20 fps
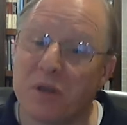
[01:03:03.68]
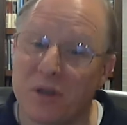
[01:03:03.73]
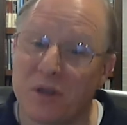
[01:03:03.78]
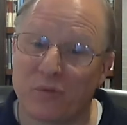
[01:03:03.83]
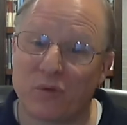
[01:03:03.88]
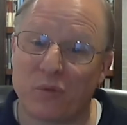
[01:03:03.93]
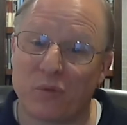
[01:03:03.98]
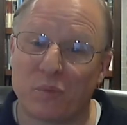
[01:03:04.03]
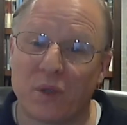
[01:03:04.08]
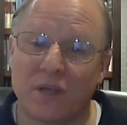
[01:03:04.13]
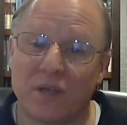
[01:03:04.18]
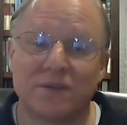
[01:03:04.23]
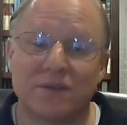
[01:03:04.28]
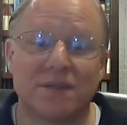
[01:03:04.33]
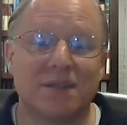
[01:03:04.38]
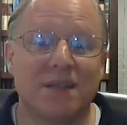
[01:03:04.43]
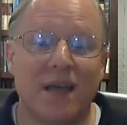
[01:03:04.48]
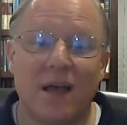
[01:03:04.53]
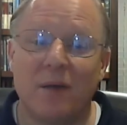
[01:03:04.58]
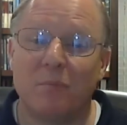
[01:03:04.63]
different
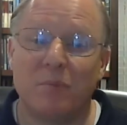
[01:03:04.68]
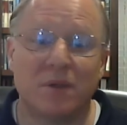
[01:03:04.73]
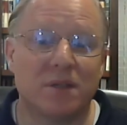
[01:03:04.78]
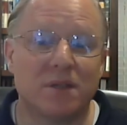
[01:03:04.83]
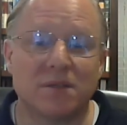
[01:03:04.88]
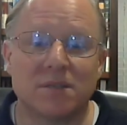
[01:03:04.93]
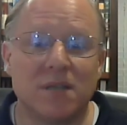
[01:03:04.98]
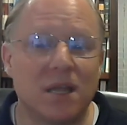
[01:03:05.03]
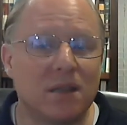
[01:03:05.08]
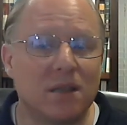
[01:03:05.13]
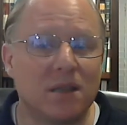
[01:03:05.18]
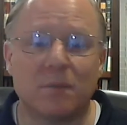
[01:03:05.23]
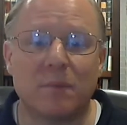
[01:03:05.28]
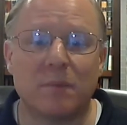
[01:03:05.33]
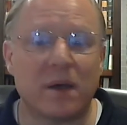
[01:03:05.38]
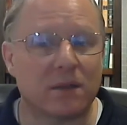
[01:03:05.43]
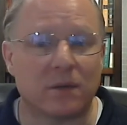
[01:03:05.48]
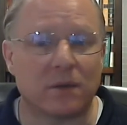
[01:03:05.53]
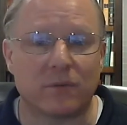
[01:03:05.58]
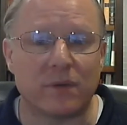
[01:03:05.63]
places, but there's nothing
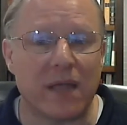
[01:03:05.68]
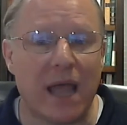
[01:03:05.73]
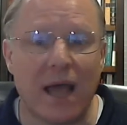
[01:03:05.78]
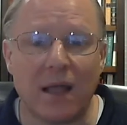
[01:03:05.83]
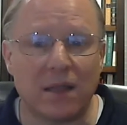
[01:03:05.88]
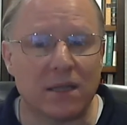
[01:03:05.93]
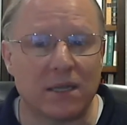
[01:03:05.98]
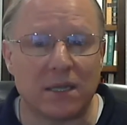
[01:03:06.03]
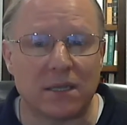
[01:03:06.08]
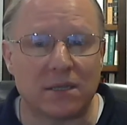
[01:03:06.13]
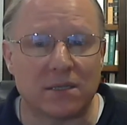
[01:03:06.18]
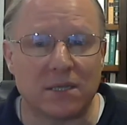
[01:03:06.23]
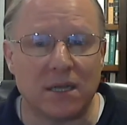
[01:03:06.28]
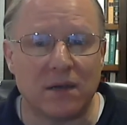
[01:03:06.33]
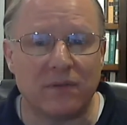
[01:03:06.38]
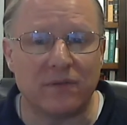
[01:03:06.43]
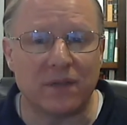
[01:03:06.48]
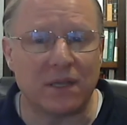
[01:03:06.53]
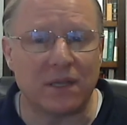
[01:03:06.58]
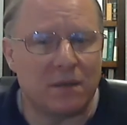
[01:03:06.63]
about the reality
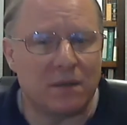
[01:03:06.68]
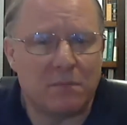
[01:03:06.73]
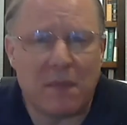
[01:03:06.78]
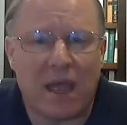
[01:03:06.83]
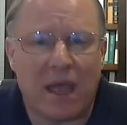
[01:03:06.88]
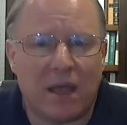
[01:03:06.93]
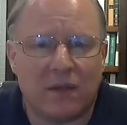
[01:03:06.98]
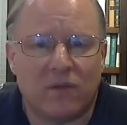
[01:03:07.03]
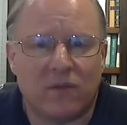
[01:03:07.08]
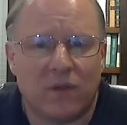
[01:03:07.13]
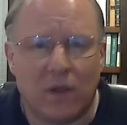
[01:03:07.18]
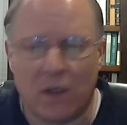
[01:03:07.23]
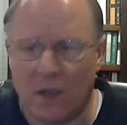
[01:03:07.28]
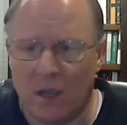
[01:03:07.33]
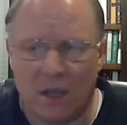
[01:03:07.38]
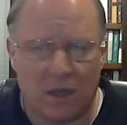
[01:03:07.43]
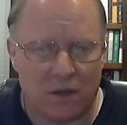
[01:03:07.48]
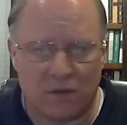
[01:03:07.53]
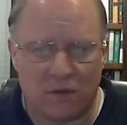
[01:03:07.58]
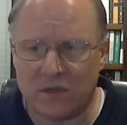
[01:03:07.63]
itself that demands,
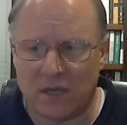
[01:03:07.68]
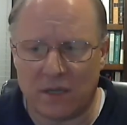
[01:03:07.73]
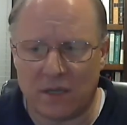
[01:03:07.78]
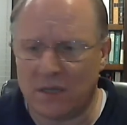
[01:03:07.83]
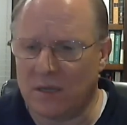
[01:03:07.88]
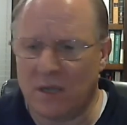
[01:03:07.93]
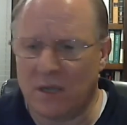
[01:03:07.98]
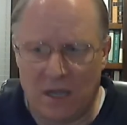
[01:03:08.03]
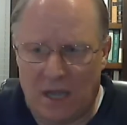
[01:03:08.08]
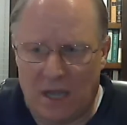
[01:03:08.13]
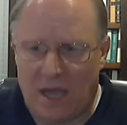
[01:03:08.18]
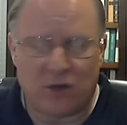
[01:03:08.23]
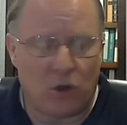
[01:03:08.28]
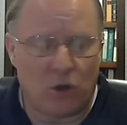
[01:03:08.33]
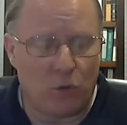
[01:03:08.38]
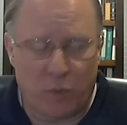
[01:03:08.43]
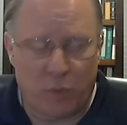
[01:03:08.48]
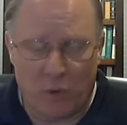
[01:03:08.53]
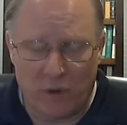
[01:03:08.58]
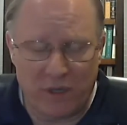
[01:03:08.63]
there's nothing, at no
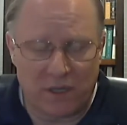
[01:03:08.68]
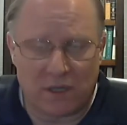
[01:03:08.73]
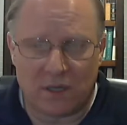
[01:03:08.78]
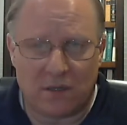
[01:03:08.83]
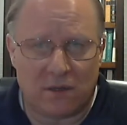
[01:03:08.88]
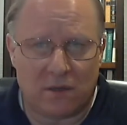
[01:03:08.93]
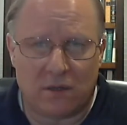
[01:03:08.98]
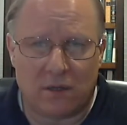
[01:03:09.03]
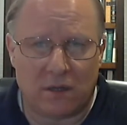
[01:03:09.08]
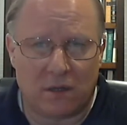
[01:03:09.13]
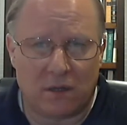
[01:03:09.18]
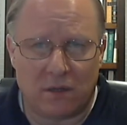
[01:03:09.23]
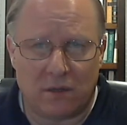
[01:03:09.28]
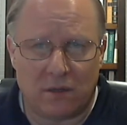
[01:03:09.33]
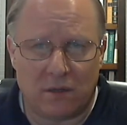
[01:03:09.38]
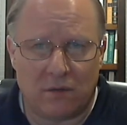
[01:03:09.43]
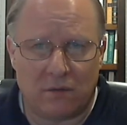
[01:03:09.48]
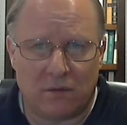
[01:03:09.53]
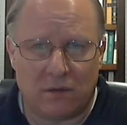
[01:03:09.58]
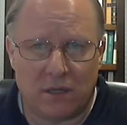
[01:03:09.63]
point did
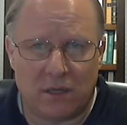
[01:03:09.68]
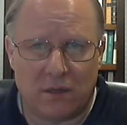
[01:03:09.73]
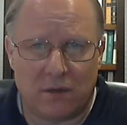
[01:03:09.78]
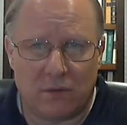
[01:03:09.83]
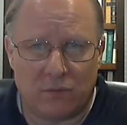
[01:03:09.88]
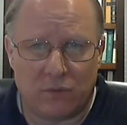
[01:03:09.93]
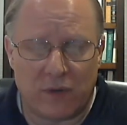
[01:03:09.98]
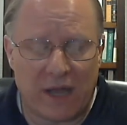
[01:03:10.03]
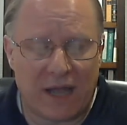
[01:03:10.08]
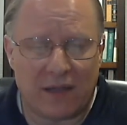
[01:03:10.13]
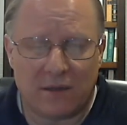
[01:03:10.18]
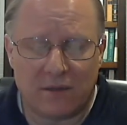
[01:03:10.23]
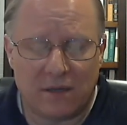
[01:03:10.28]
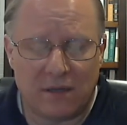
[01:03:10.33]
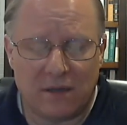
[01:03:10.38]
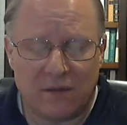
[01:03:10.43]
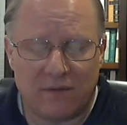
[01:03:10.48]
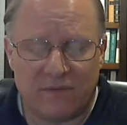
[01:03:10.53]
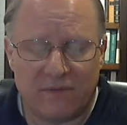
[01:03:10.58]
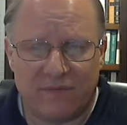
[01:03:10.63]
the
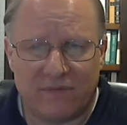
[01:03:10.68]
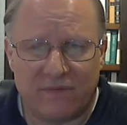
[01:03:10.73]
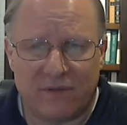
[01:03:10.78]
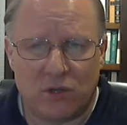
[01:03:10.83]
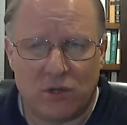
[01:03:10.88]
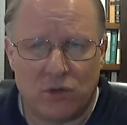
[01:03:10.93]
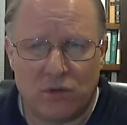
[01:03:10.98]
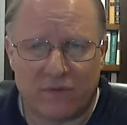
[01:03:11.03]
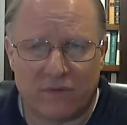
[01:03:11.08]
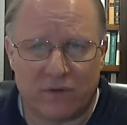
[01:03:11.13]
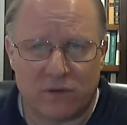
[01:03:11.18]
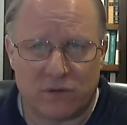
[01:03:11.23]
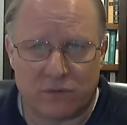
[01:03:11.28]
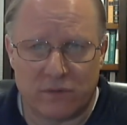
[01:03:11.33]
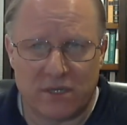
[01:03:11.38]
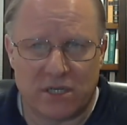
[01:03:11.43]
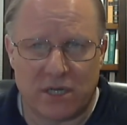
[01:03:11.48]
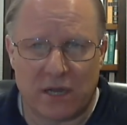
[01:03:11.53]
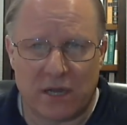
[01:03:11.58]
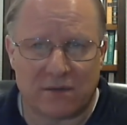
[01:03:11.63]
reality of the universe
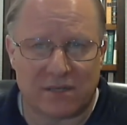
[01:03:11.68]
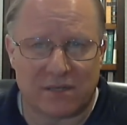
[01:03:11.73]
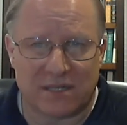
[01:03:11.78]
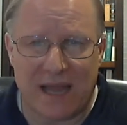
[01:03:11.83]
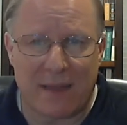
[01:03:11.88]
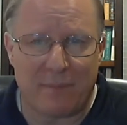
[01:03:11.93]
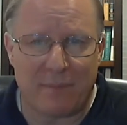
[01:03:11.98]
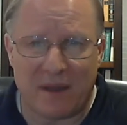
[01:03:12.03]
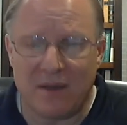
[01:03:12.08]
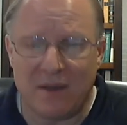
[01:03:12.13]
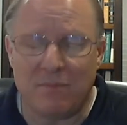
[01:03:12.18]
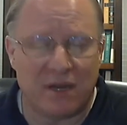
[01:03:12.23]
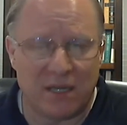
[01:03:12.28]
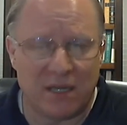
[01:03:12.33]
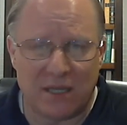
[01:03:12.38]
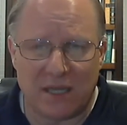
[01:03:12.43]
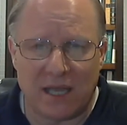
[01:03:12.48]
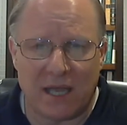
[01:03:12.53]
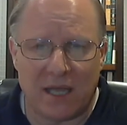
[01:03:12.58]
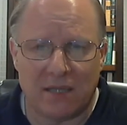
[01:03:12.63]
reach out and slap anybody
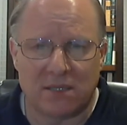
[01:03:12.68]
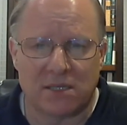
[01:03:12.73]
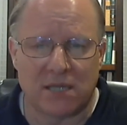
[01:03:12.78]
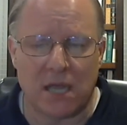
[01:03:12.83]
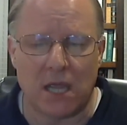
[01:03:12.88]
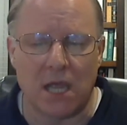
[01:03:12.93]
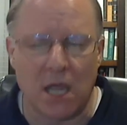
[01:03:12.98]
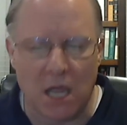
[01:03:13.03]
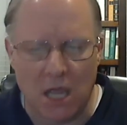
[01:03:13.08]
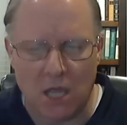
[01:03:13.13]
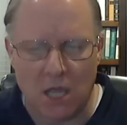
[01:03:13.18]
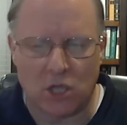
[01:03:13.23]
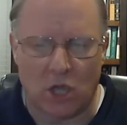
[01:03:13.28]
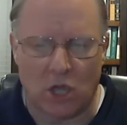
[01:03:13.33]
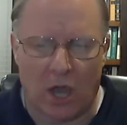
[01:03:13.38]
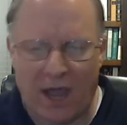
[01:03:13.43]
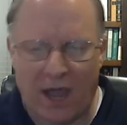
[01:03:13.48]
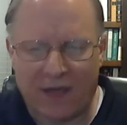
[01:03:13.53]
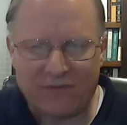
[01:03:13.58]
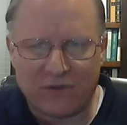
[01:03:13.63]
in the head and say, you
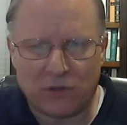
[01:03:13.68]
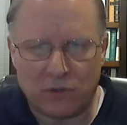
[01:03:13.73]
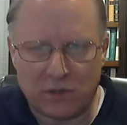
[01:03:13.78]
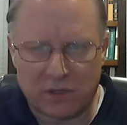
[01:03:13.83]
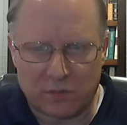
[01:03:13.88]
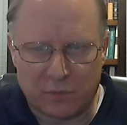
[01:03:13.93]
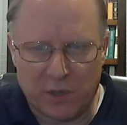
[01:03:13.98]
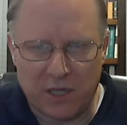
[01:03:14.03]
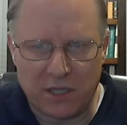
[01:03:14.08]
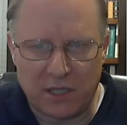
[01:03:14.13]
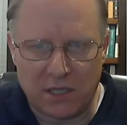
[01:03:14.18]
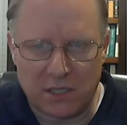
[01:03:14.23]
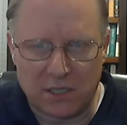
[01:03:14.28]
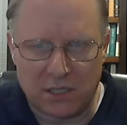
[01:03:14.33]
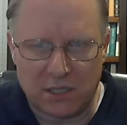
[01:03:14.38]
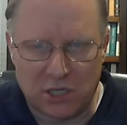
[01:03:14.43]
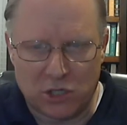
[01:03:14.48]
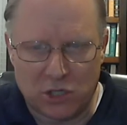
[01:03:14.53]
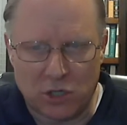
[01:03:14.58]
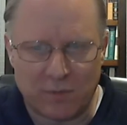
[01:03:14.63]
have to explain this
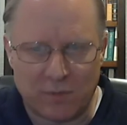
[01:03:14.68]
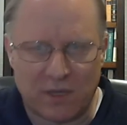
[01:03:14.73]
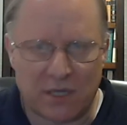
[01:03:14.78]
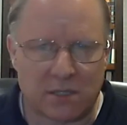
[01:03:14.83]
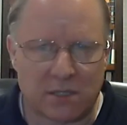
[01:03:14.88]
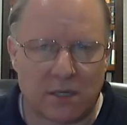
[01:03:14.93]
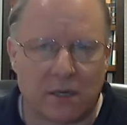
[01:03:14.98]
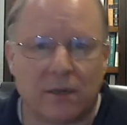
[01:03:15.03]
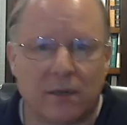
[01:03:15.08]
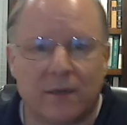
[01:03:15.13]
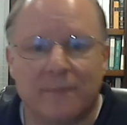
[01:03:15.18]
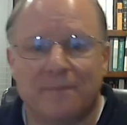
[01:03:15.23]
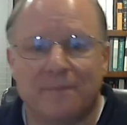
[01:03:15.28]
deterministically.